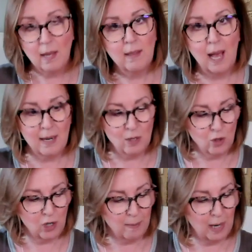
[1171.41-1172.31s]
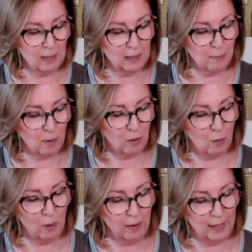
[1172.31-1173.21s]
That is Gemini, Libra,
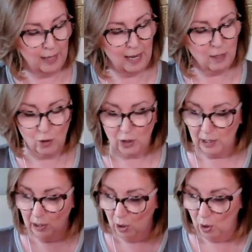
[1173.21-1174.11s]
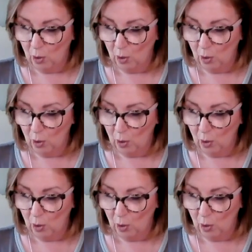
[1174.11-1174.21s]
Aquarian energy.